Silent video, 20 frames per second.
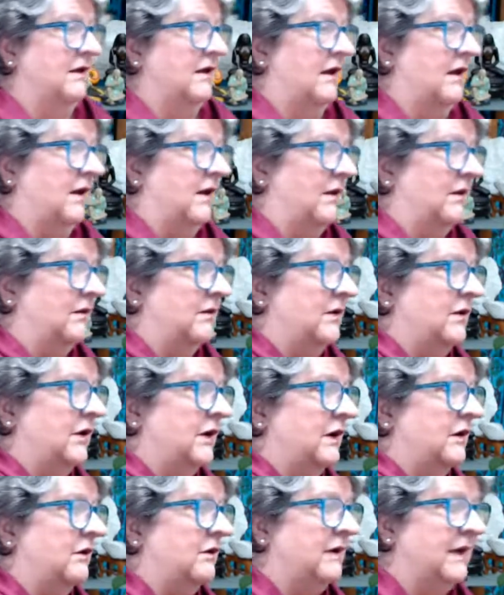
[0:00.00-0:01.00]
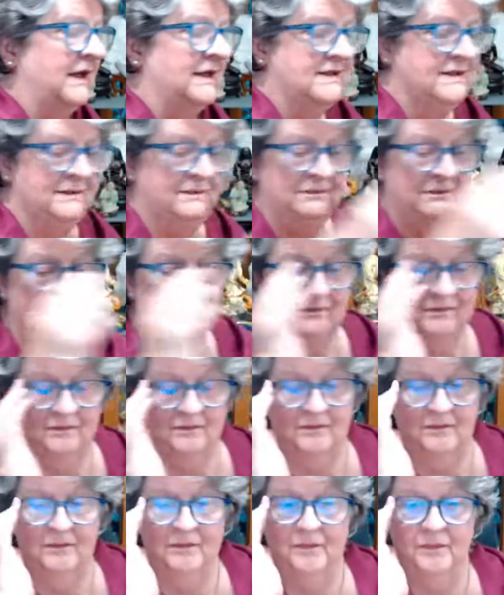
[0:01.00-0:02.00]
I'm going to create some
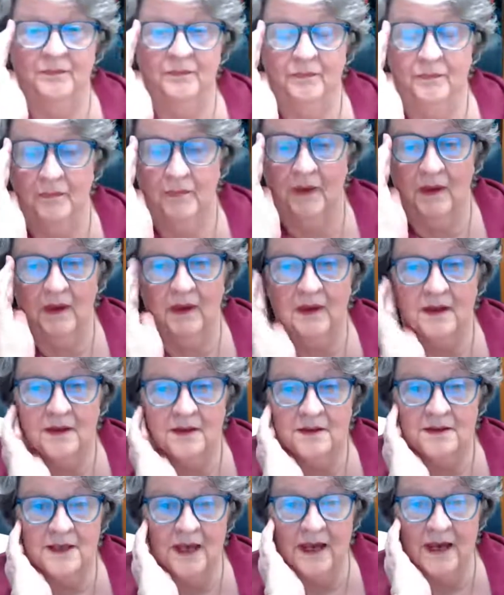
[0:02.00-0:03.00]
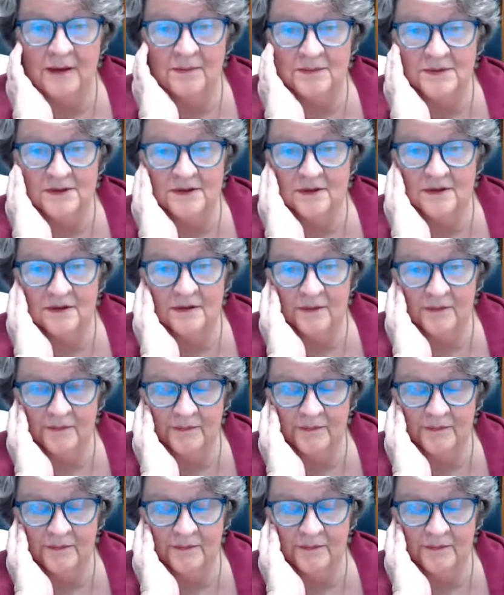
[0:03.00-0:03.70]
tapes